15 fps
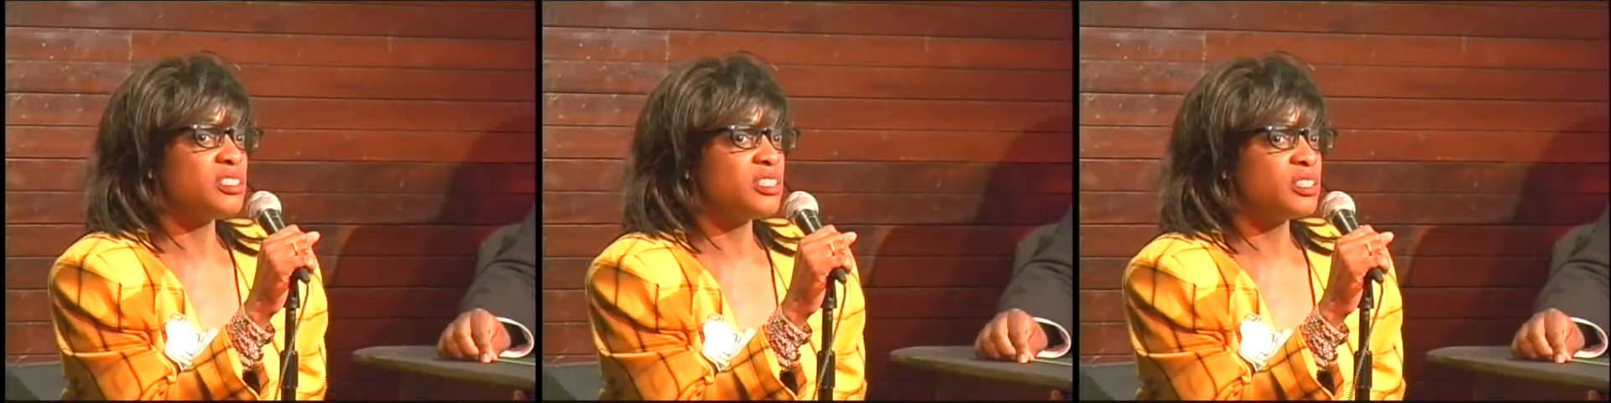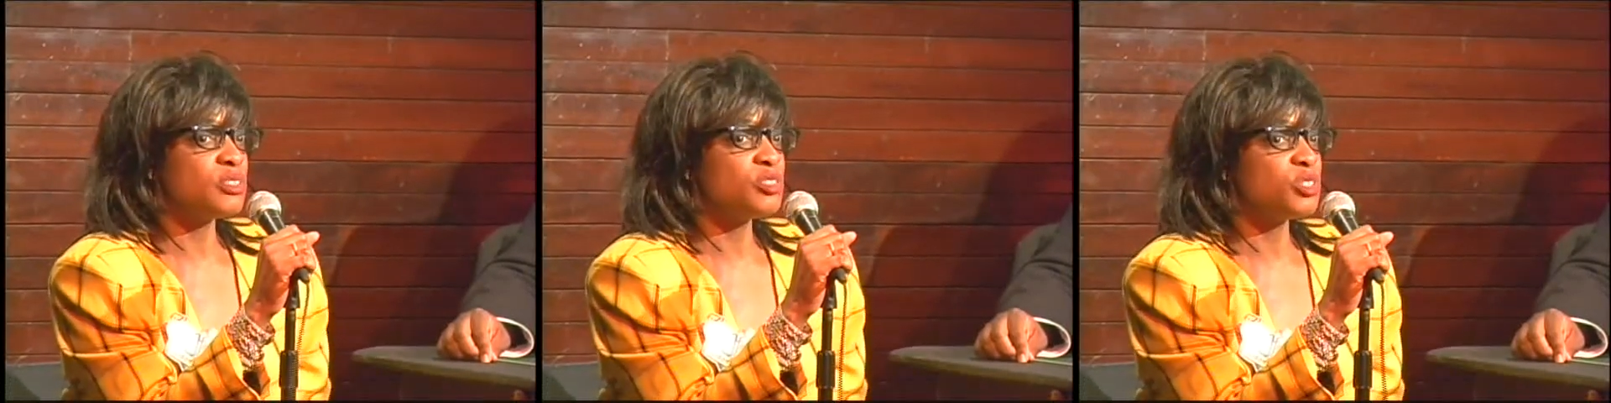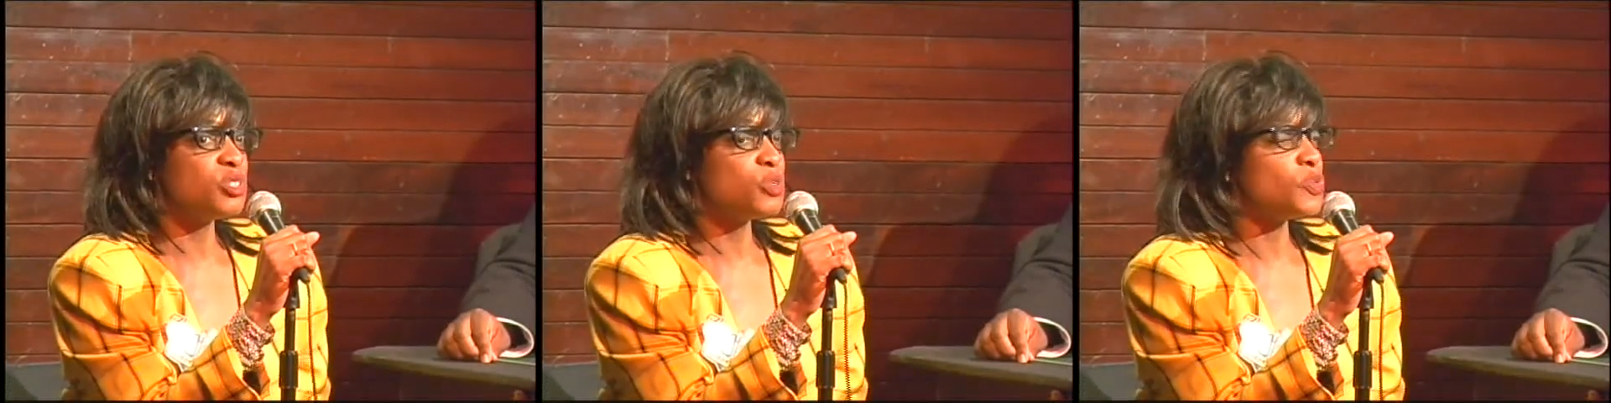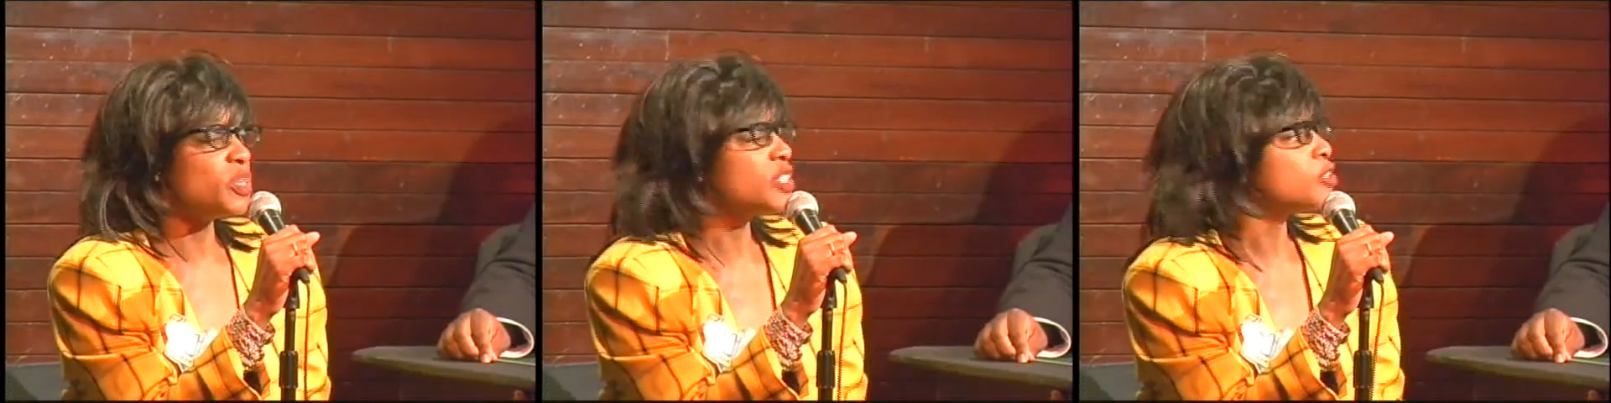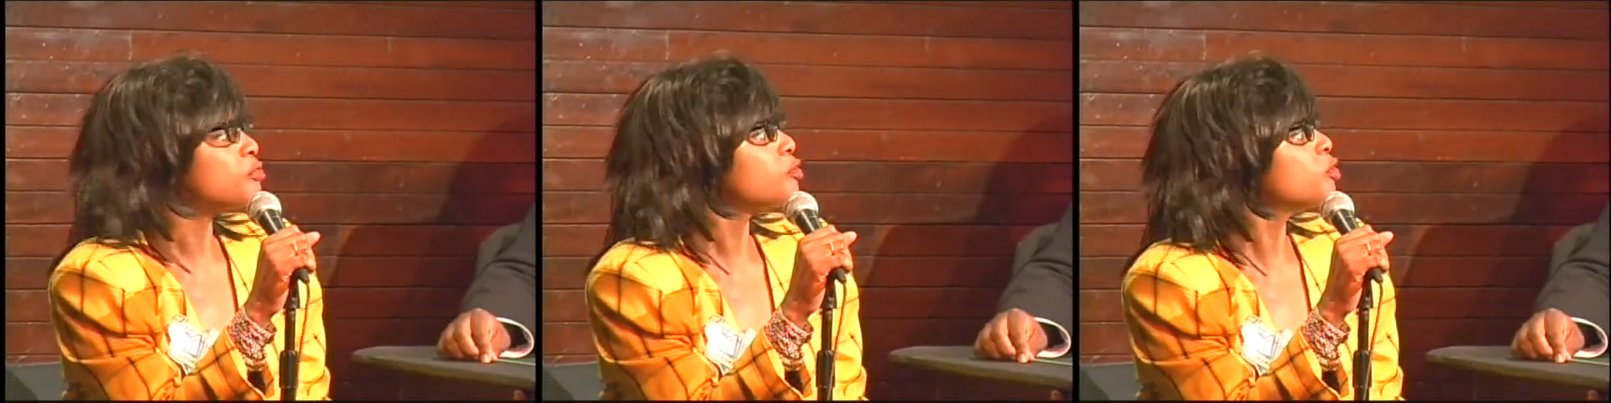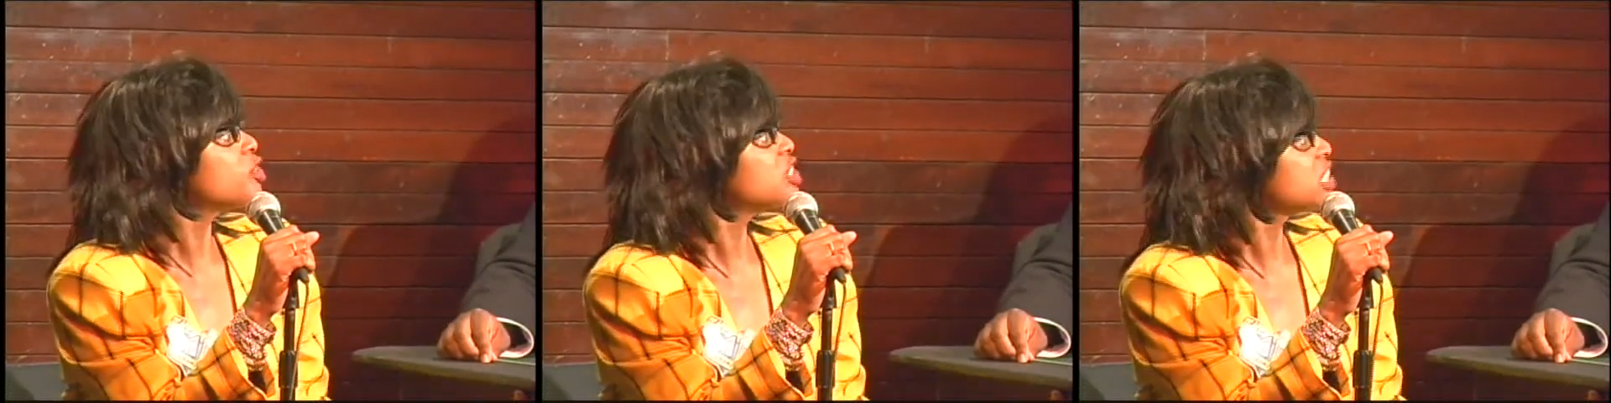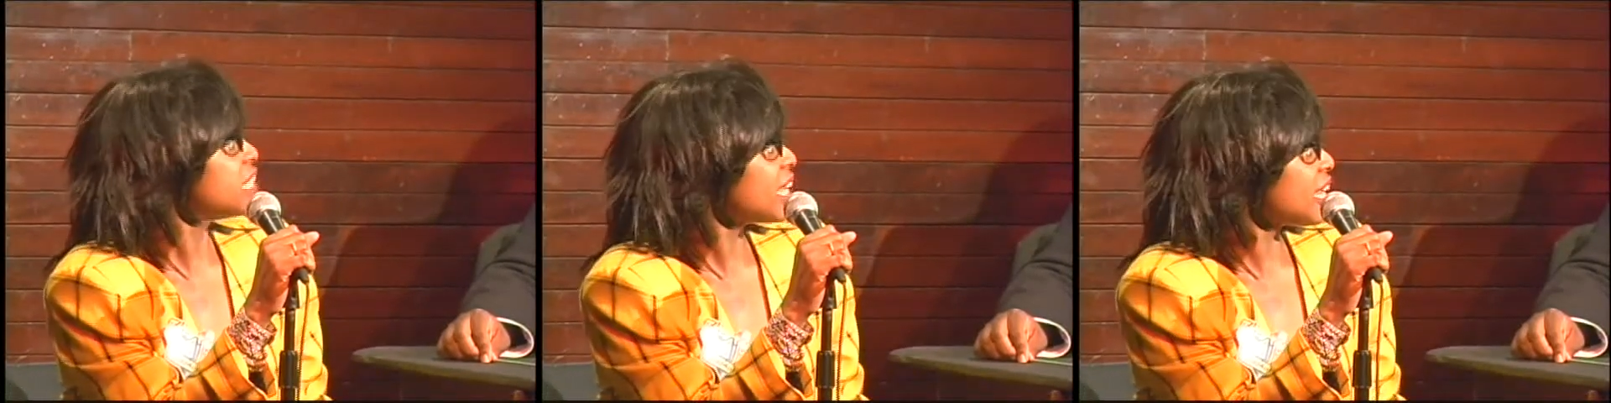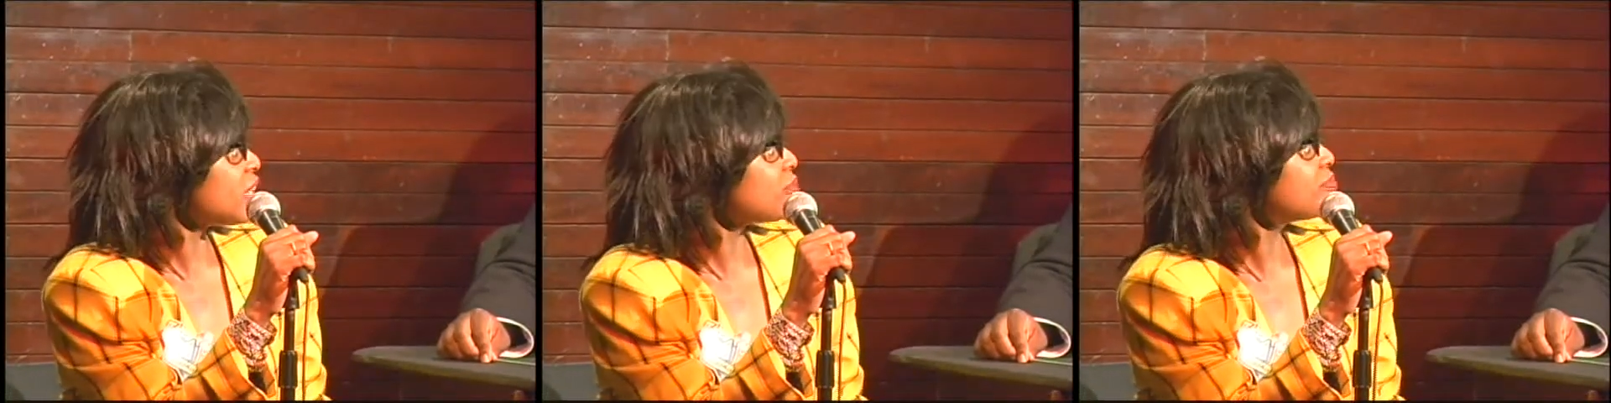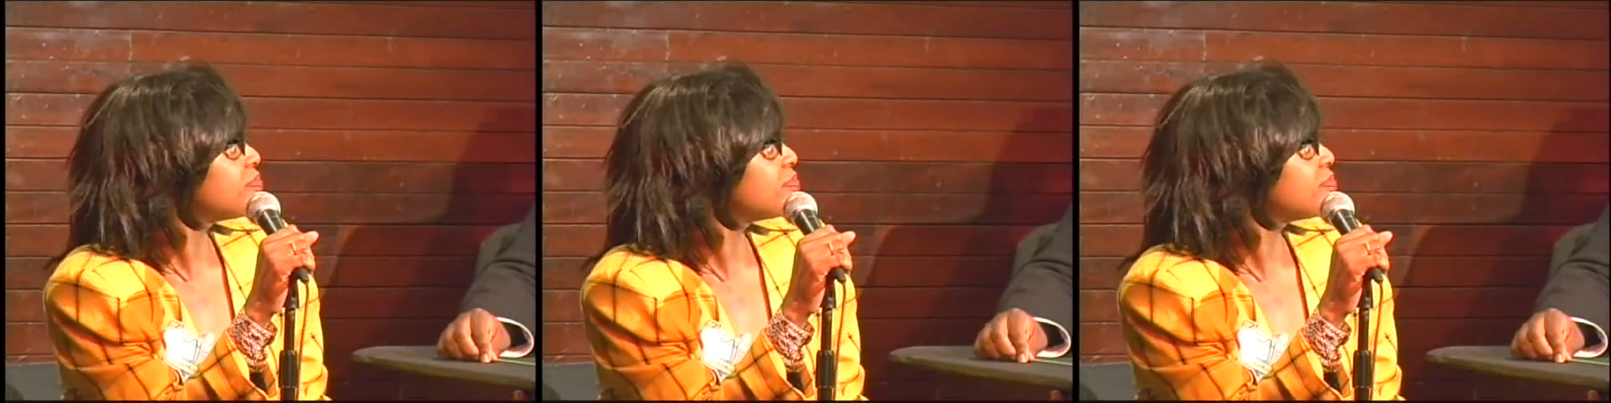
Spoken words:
you know, do the Wheel of Fortune game.